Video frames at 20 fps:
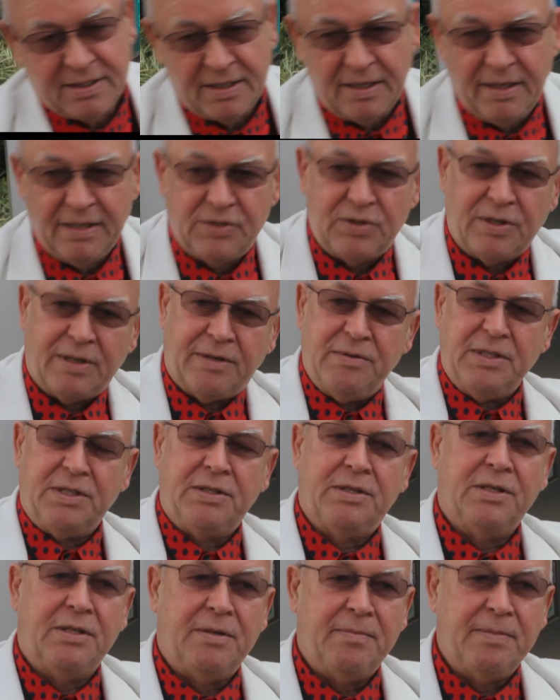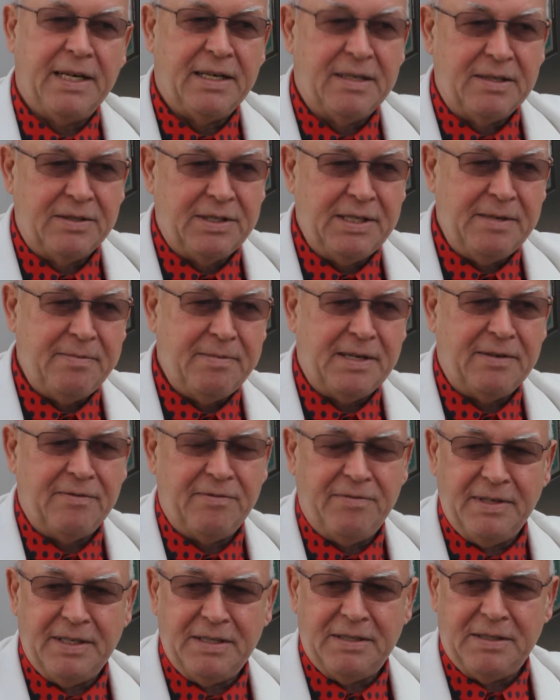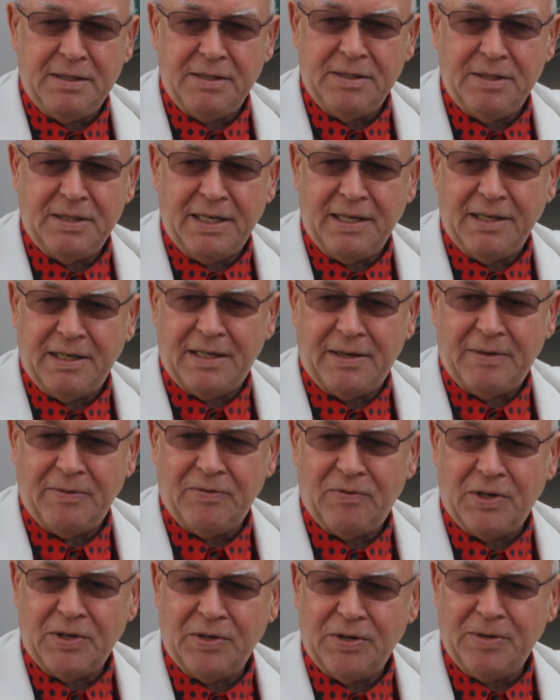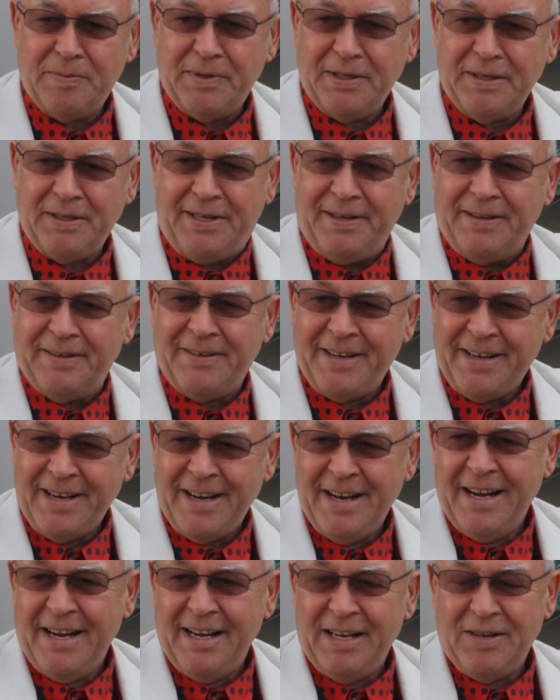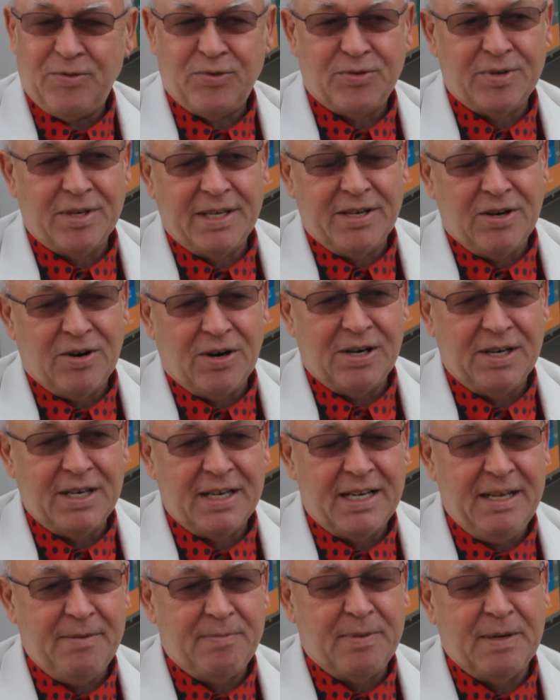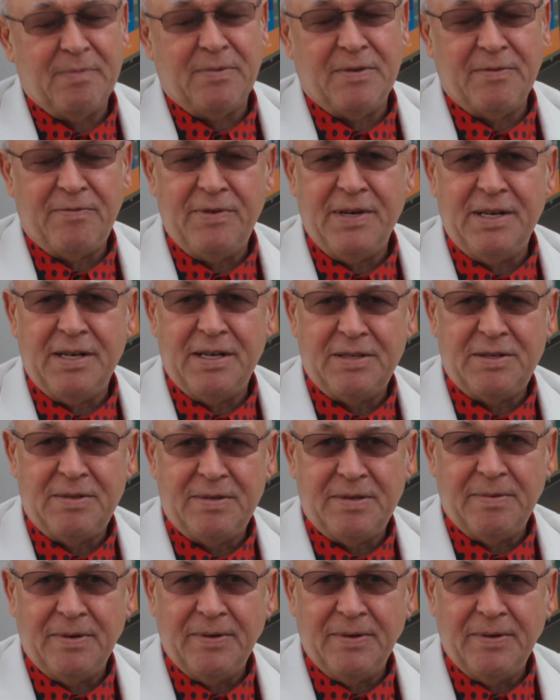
It's always good to make a cement fences, and I've learned, but it was really hard to keep up the fence.